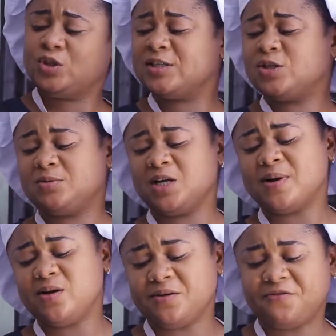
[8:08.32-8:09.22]
You said
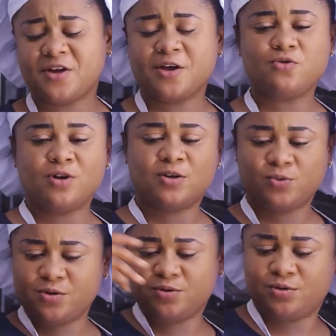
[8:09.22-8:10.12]
something about the fear you, that
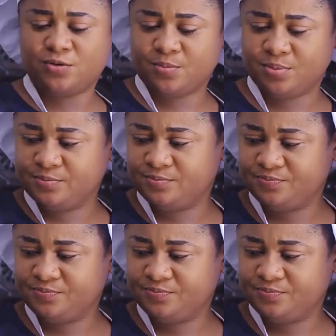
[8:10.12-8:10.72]
was when you stood up.